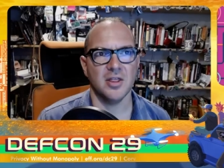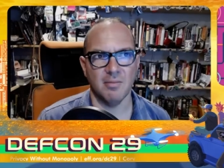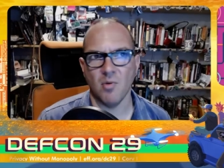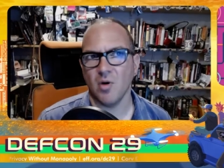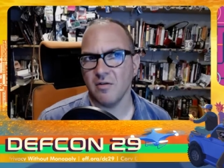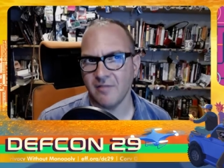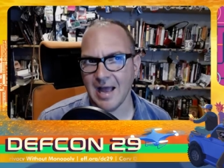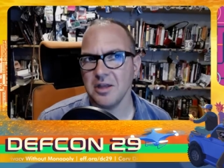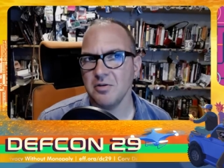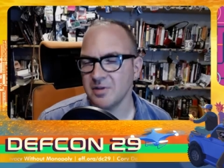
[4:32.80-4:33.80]
the more
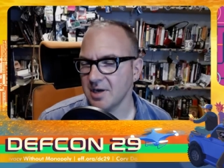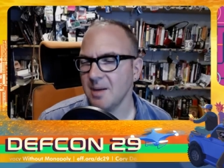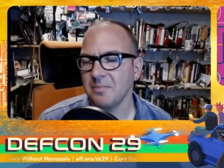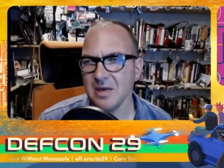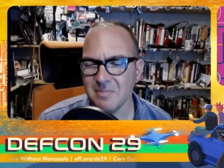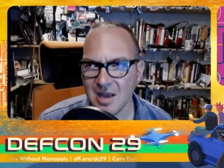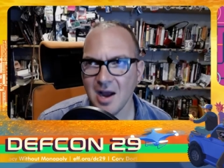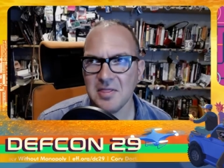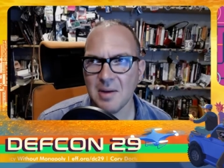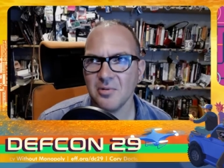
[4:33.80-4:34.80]
value the company
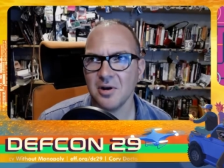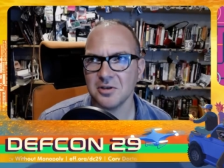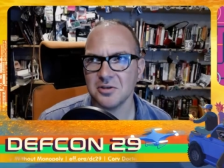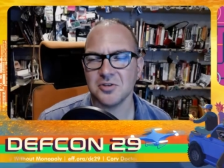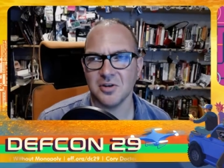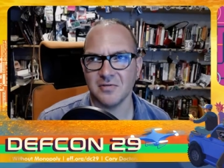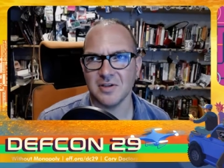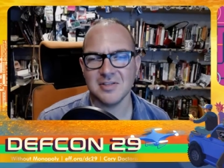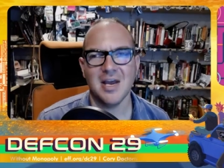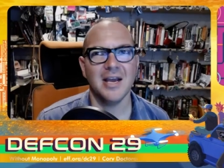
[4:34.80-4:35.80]
behind that product or
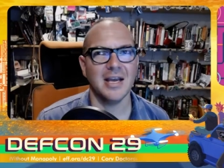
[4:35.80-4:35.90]
service